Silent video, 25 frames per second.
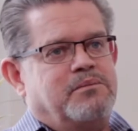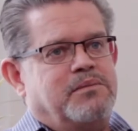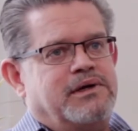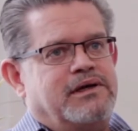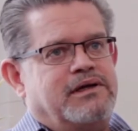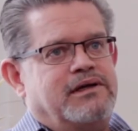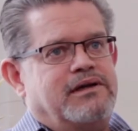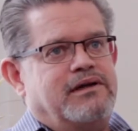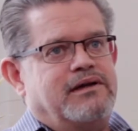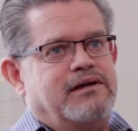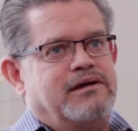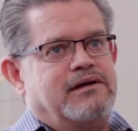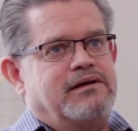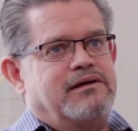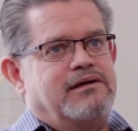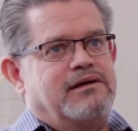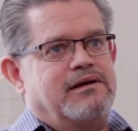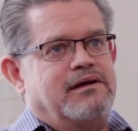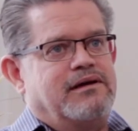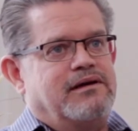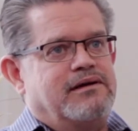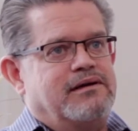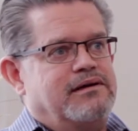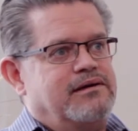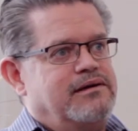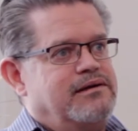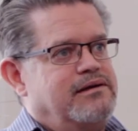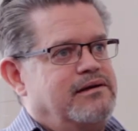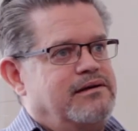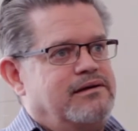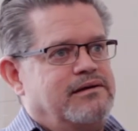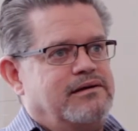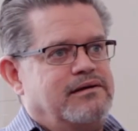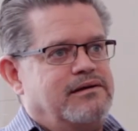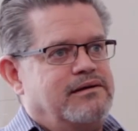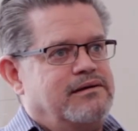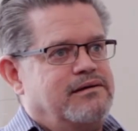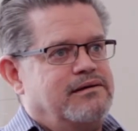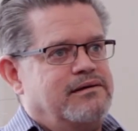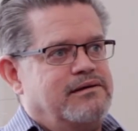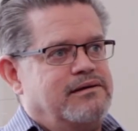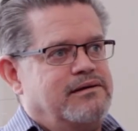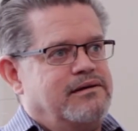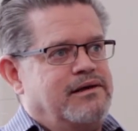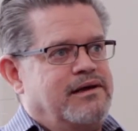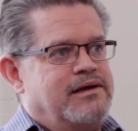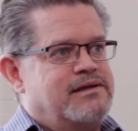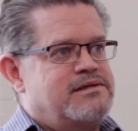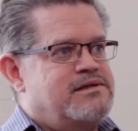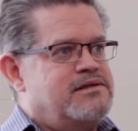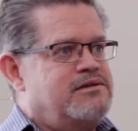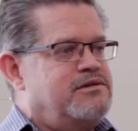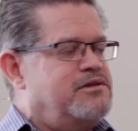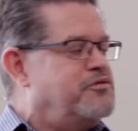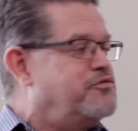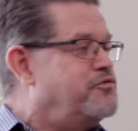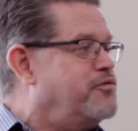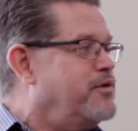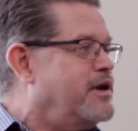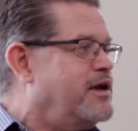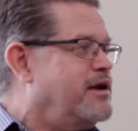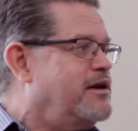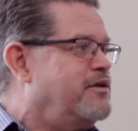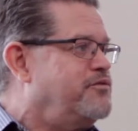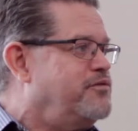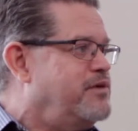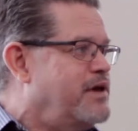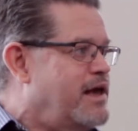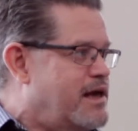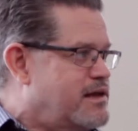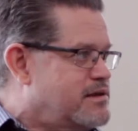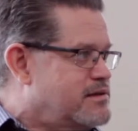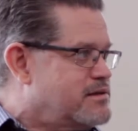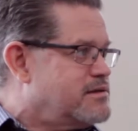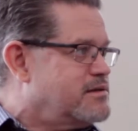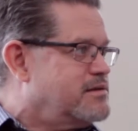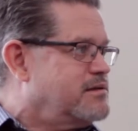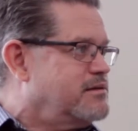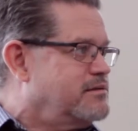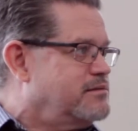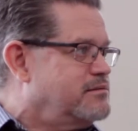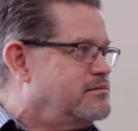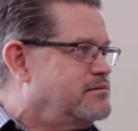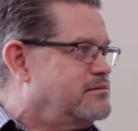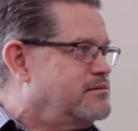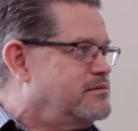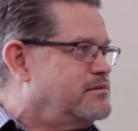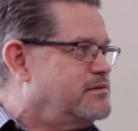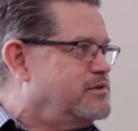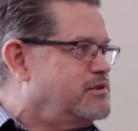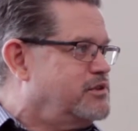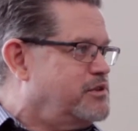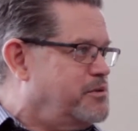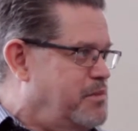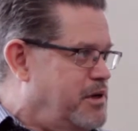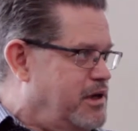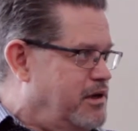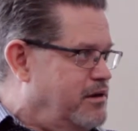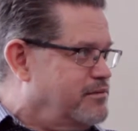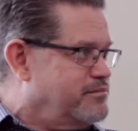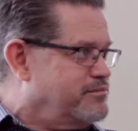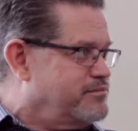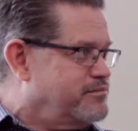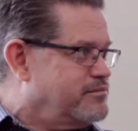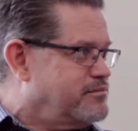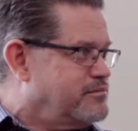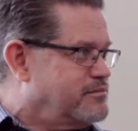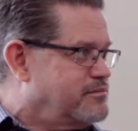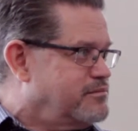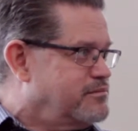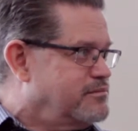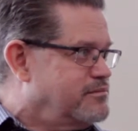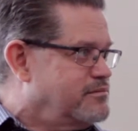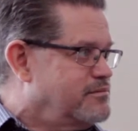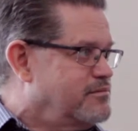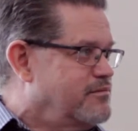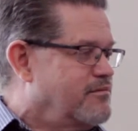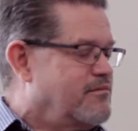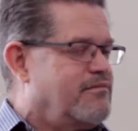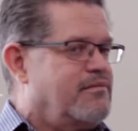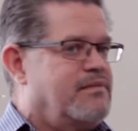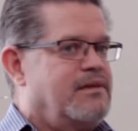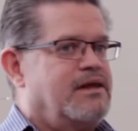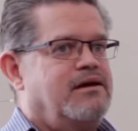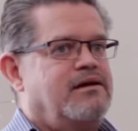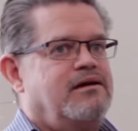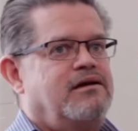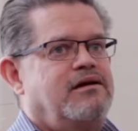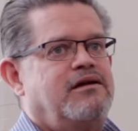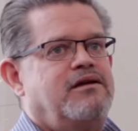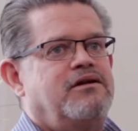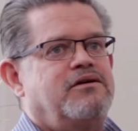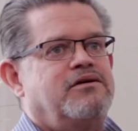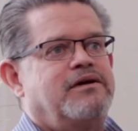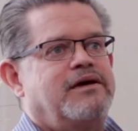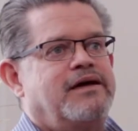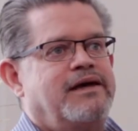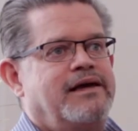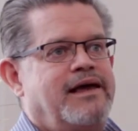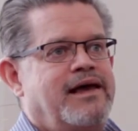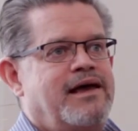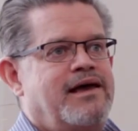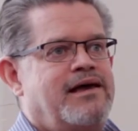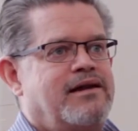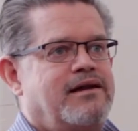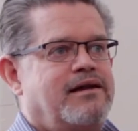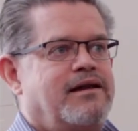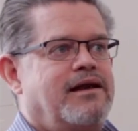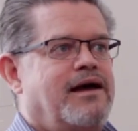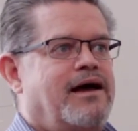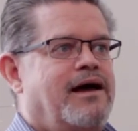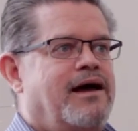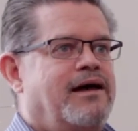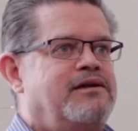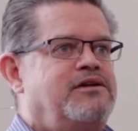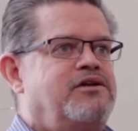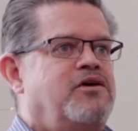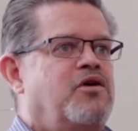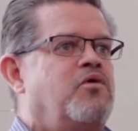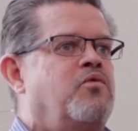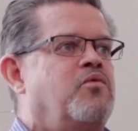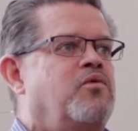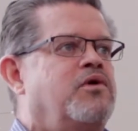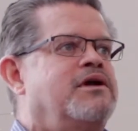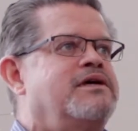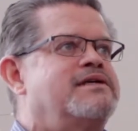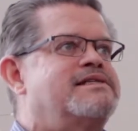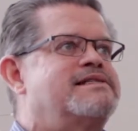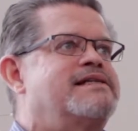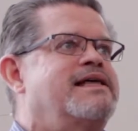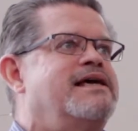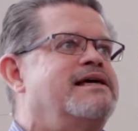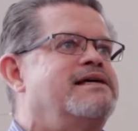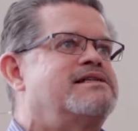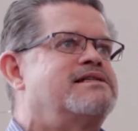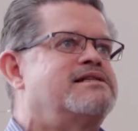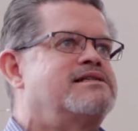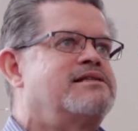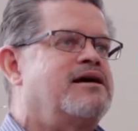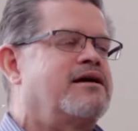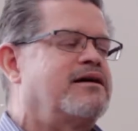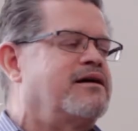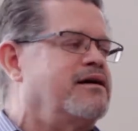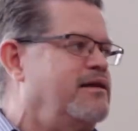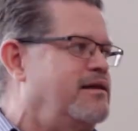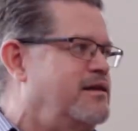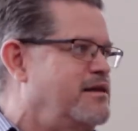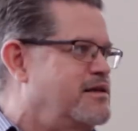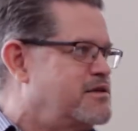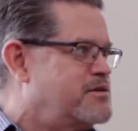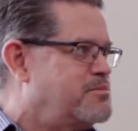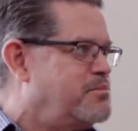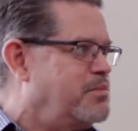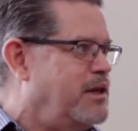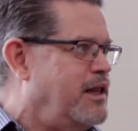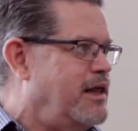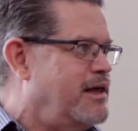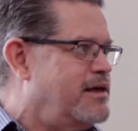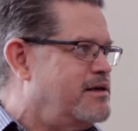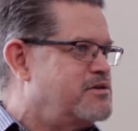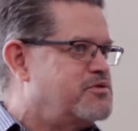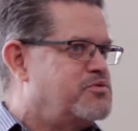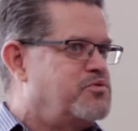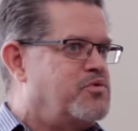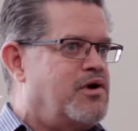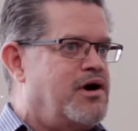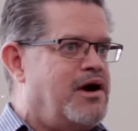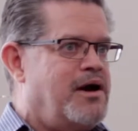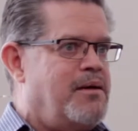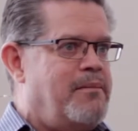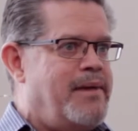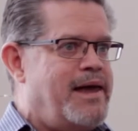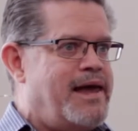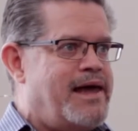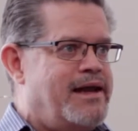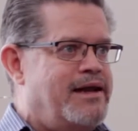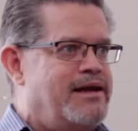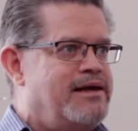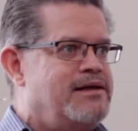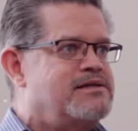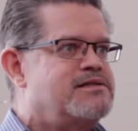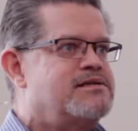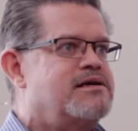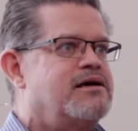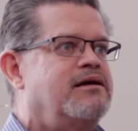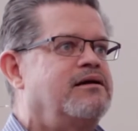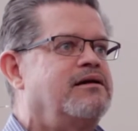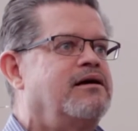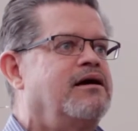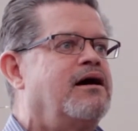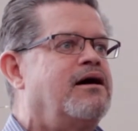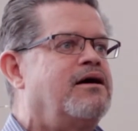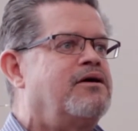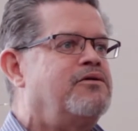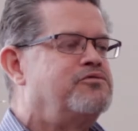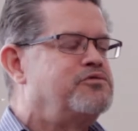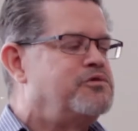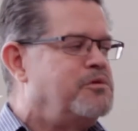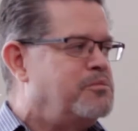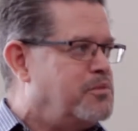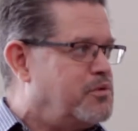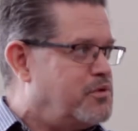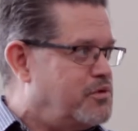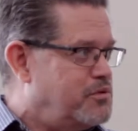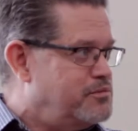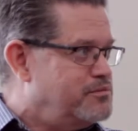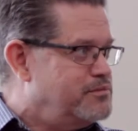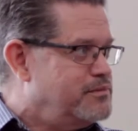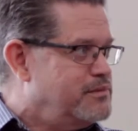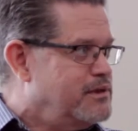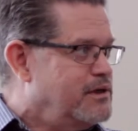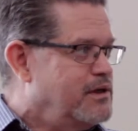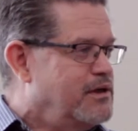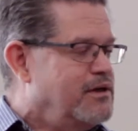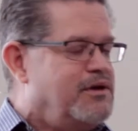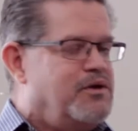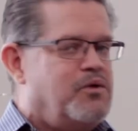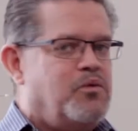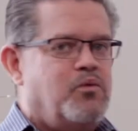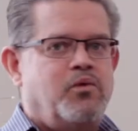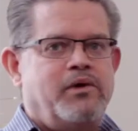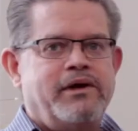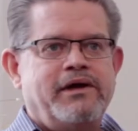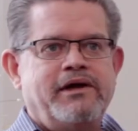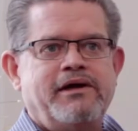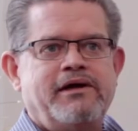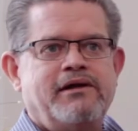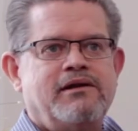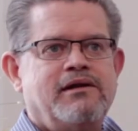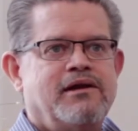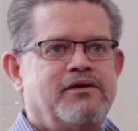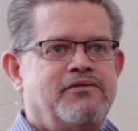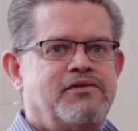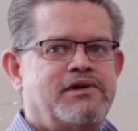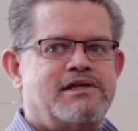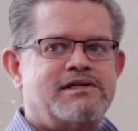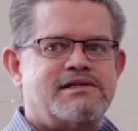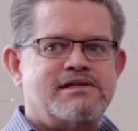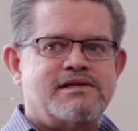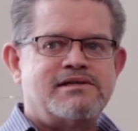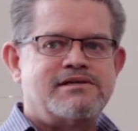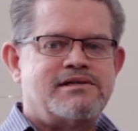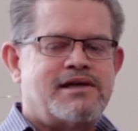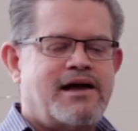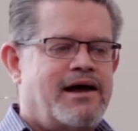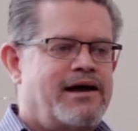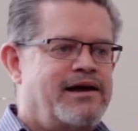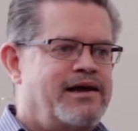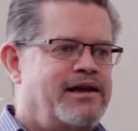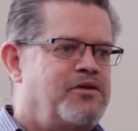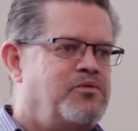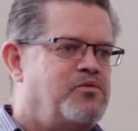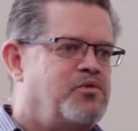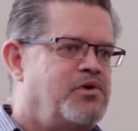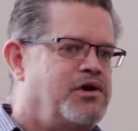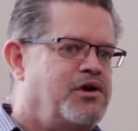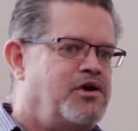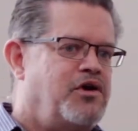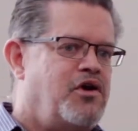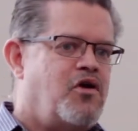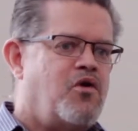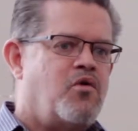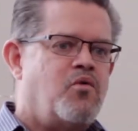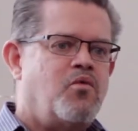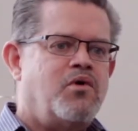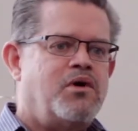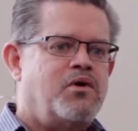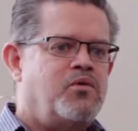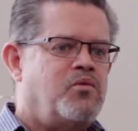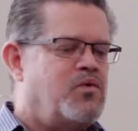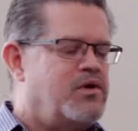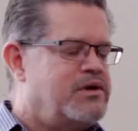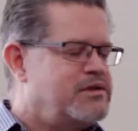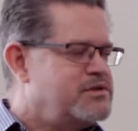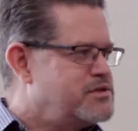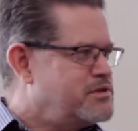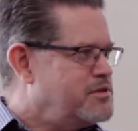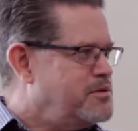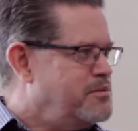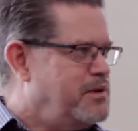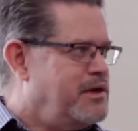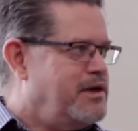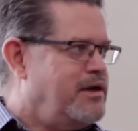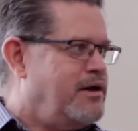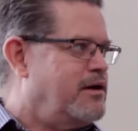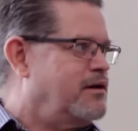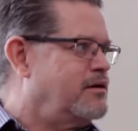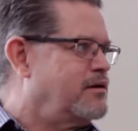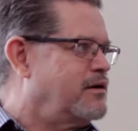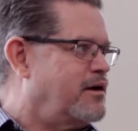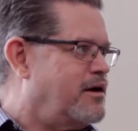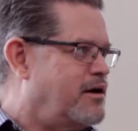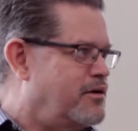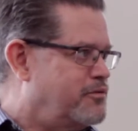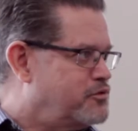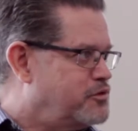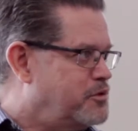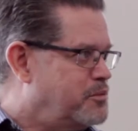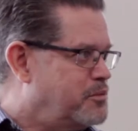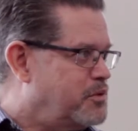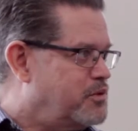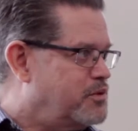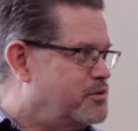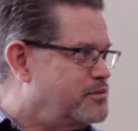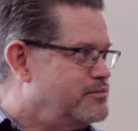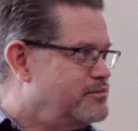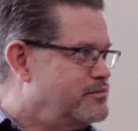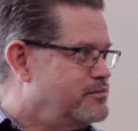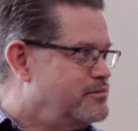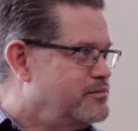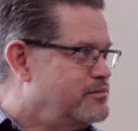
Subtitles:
But it's a definitive yes to me. Again, I don't want to stay stuck in this place where I'm at. It's uncomfortable. We live in a society where no one wants to be uncomfortable.